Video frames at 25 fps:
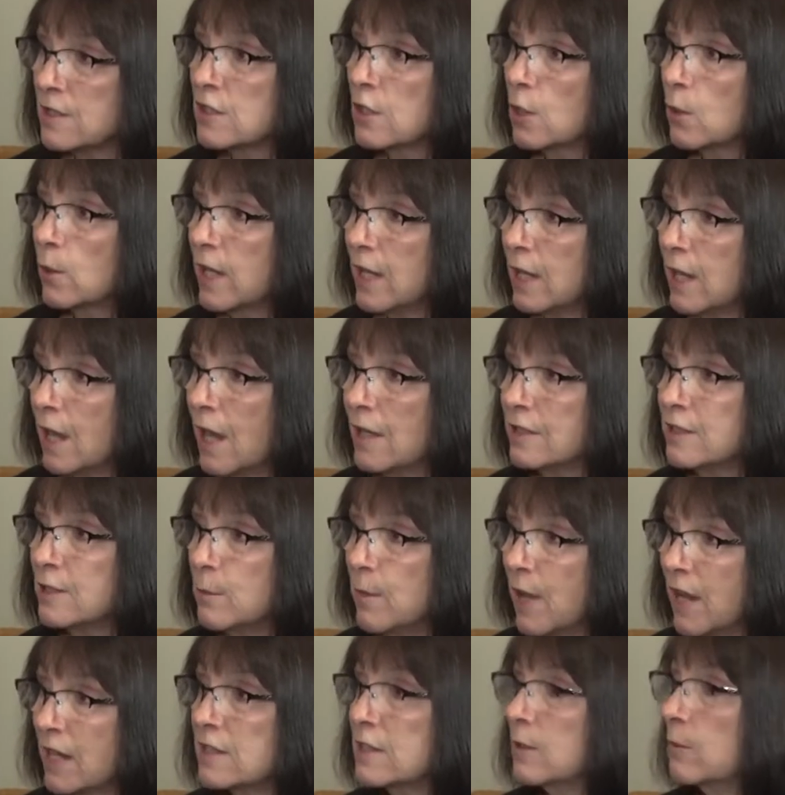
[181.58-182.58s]
so he had to
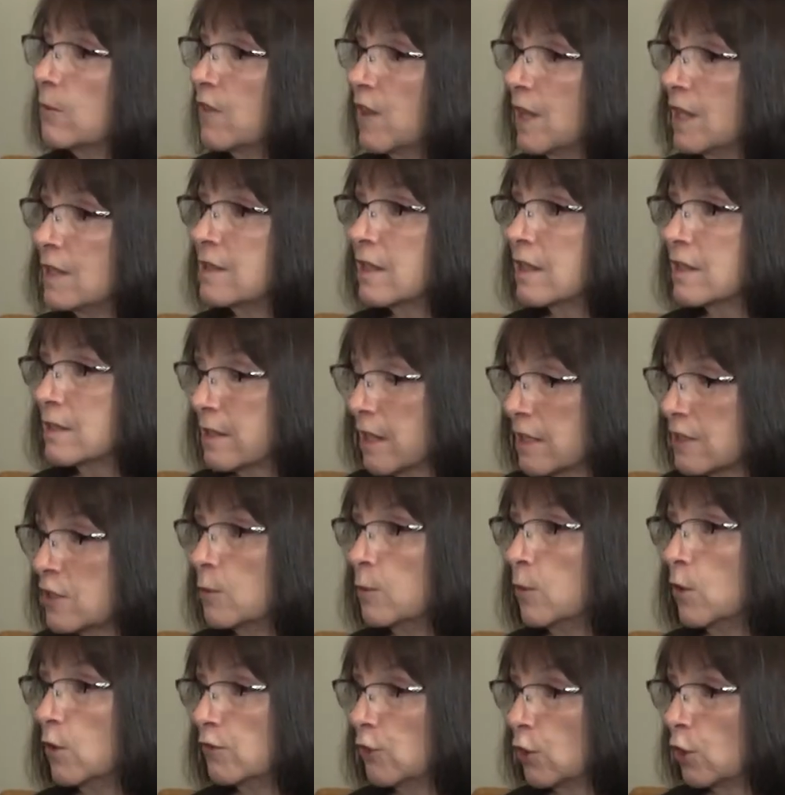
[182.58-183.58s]
make some things
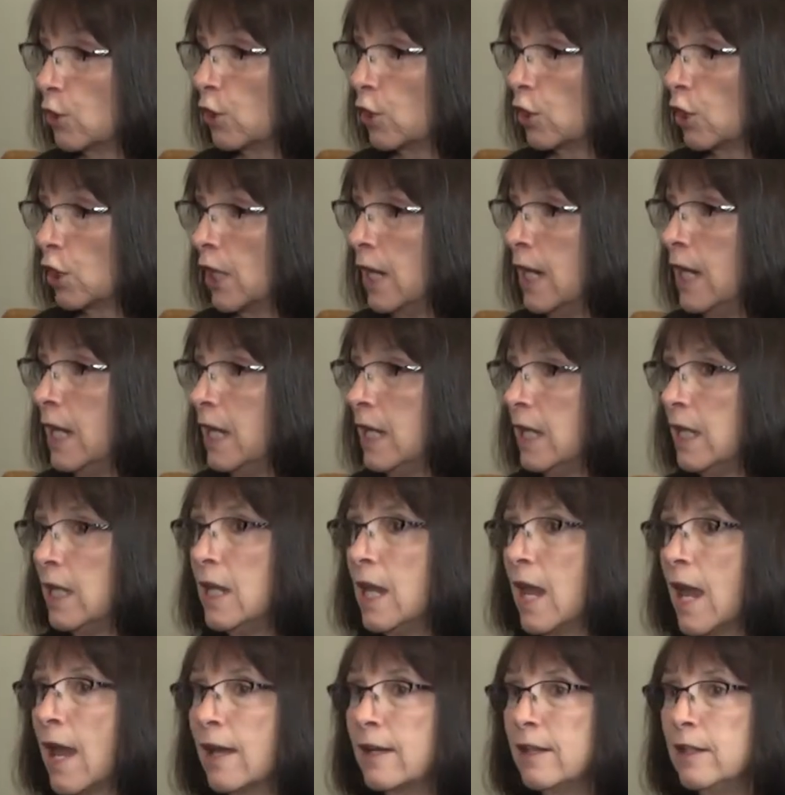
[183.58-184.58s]
accessible for her.
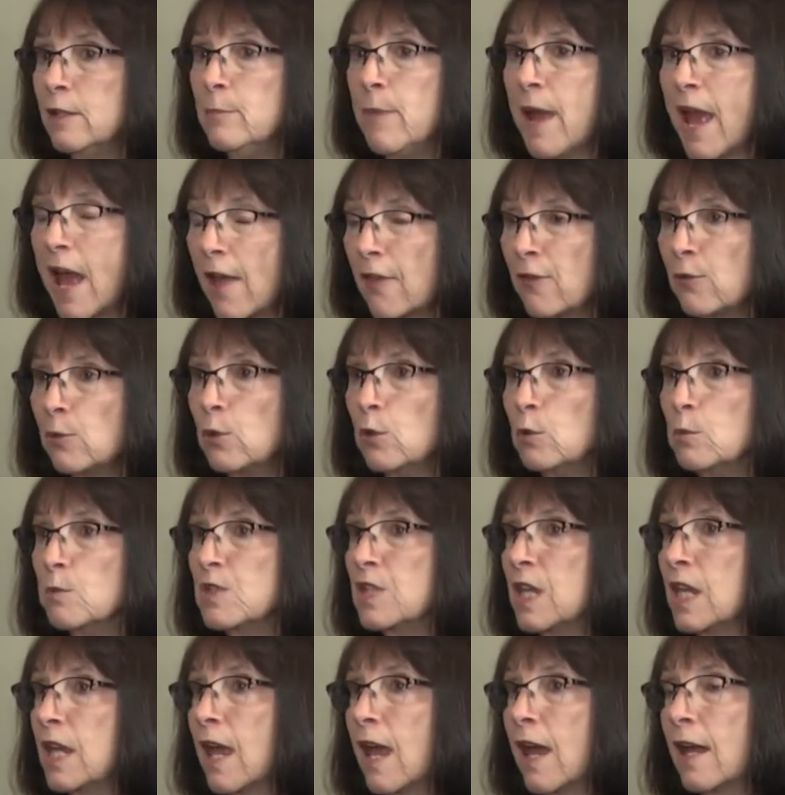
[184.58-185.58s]
He added
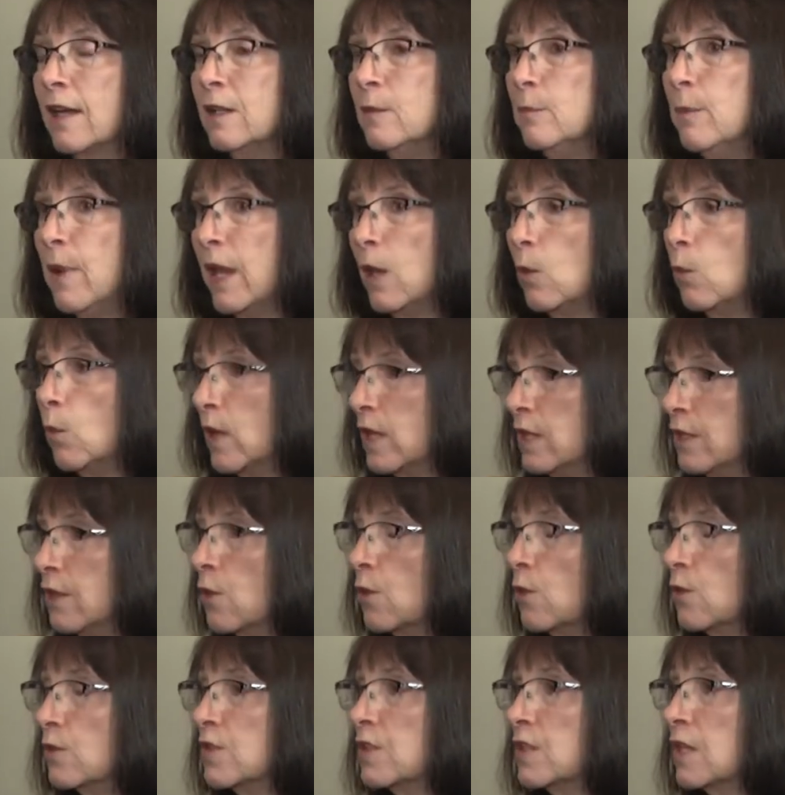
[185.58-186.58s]
bathrooms, he added bay
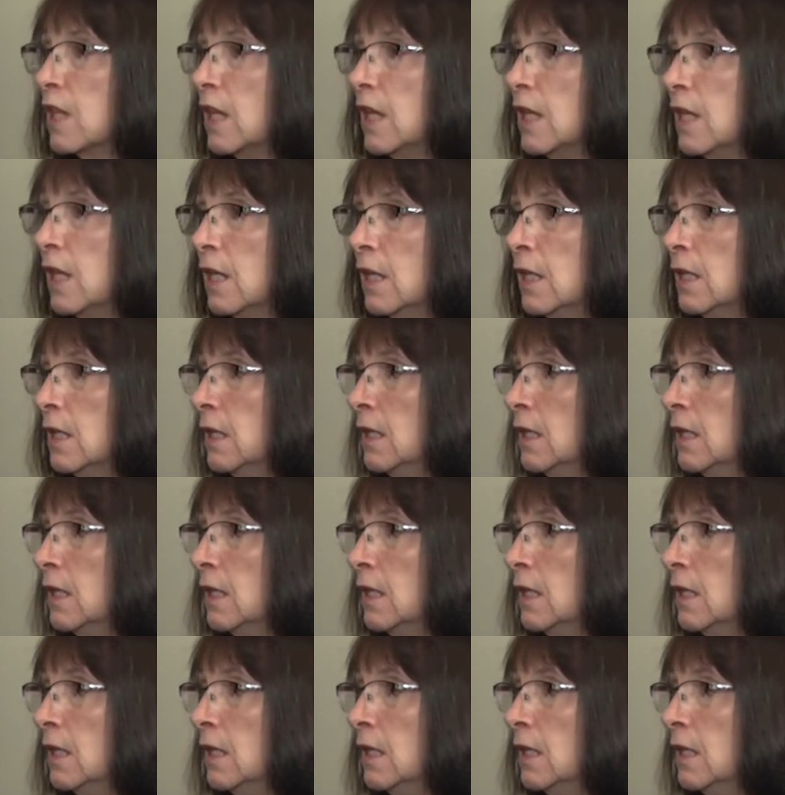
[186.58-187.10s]
windows, he